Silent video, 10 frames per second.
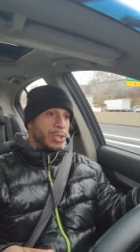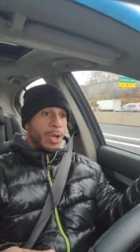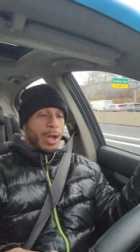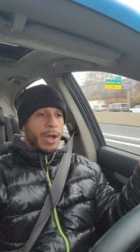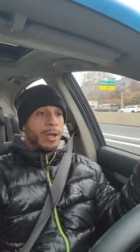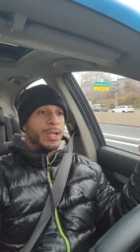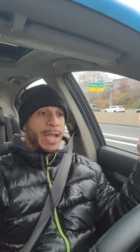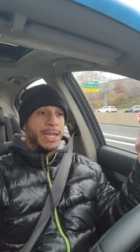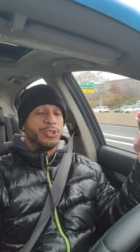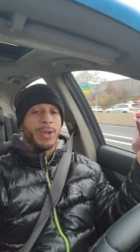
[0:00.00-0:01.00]
Uh,
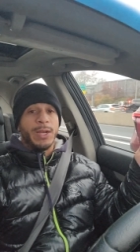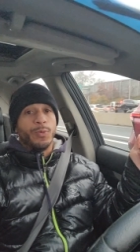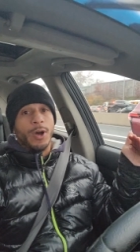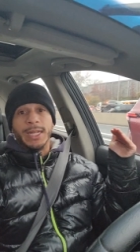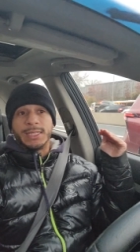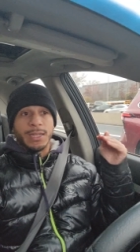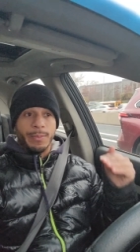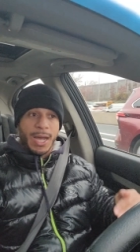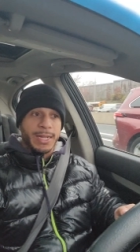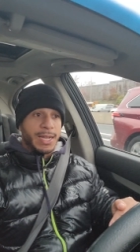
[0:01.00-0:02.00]
Andrade wanted
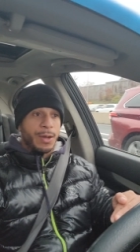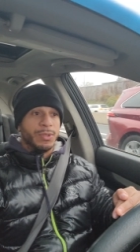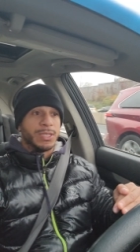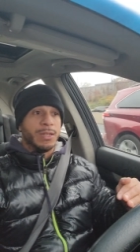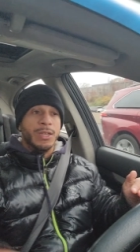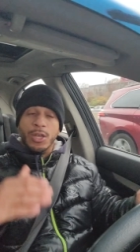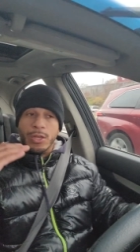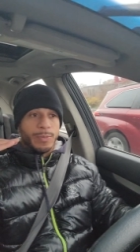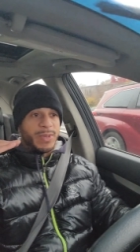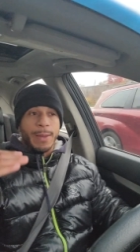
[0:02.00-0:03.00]
somebody that was a.
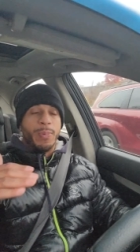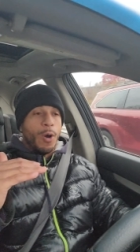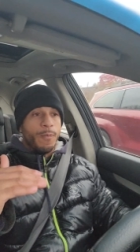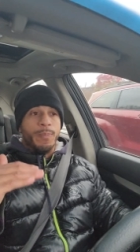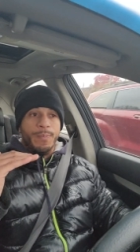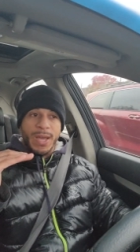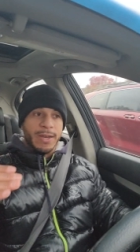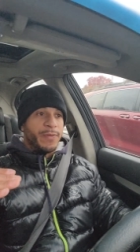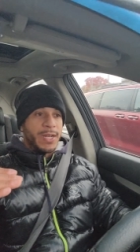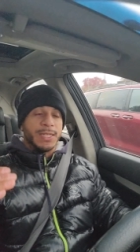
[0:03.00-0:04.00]
They both.
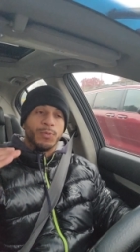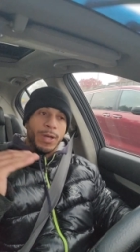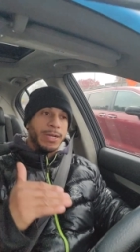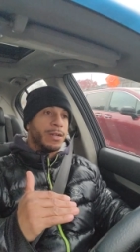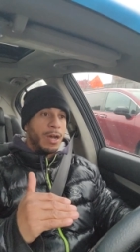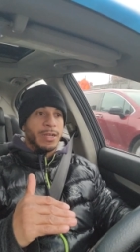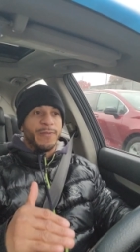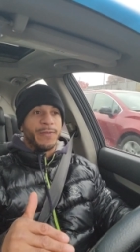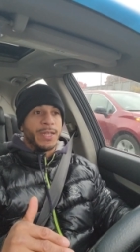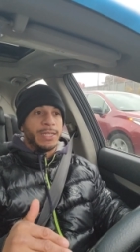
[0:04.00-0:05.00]
Benavidez wanted an
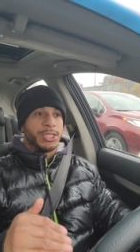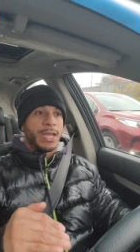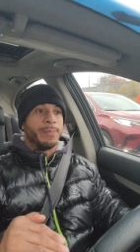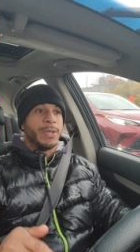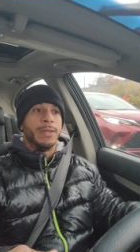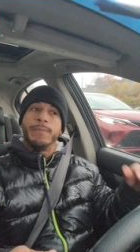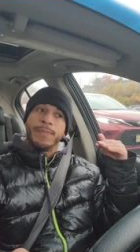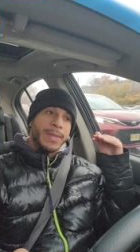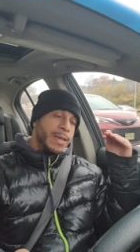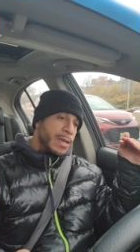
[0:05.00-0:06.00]
undefeated
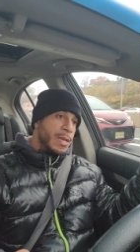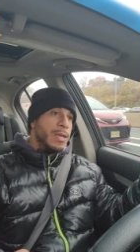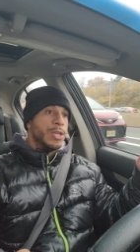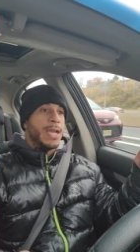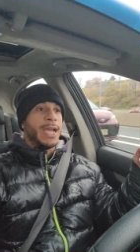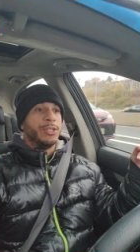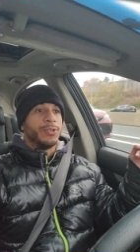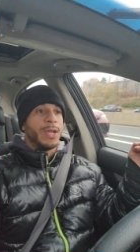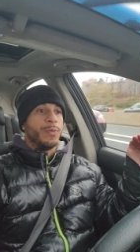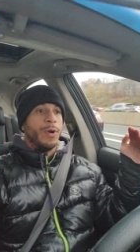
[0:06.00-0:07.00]
champion.
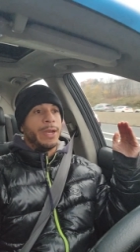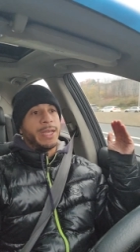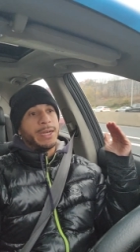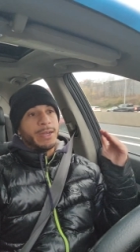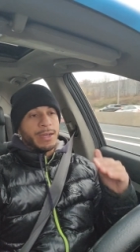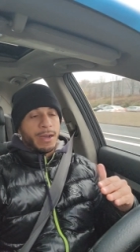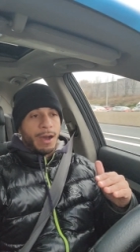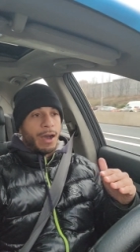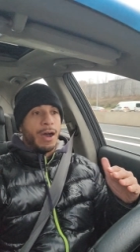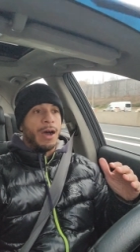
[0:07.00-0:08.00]
Andrade wanted
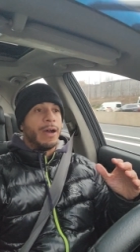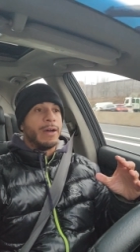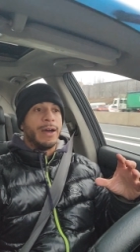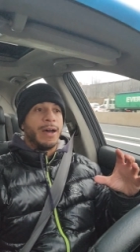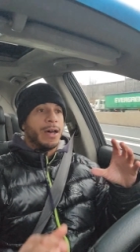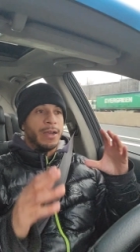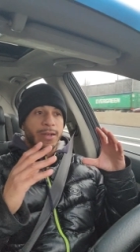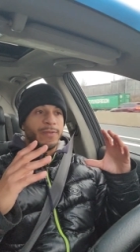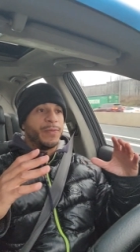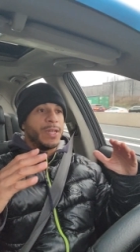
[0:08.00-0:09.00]
uh, an
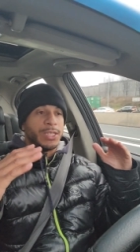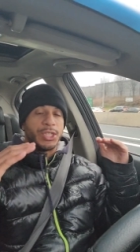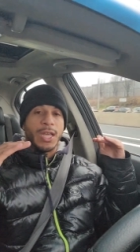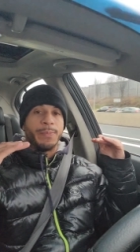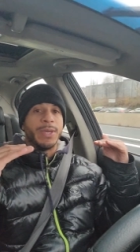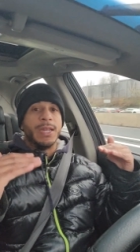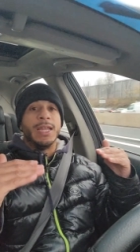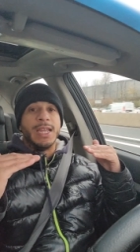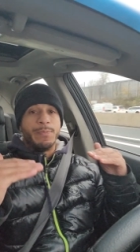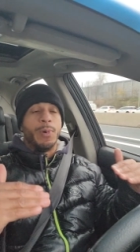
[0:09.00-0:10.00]
undefeated champion,
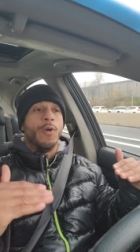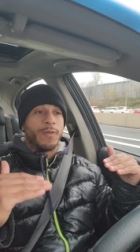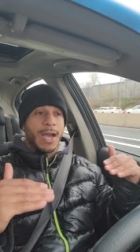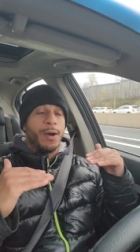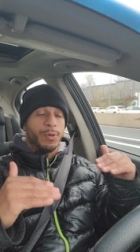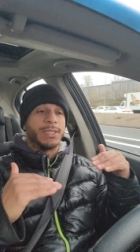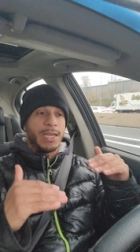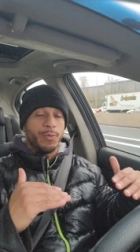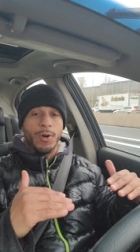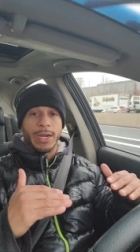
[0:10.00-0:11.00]
and they both got what
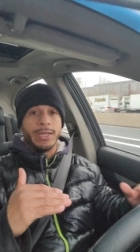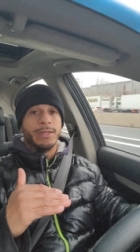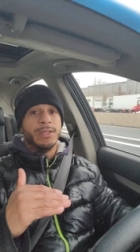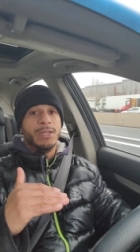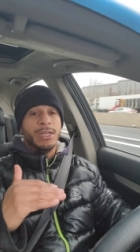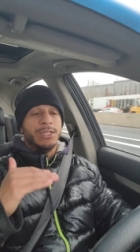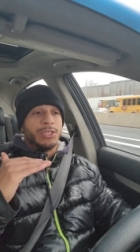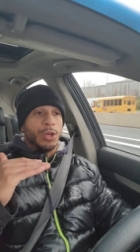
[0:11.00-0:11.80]
they wanted.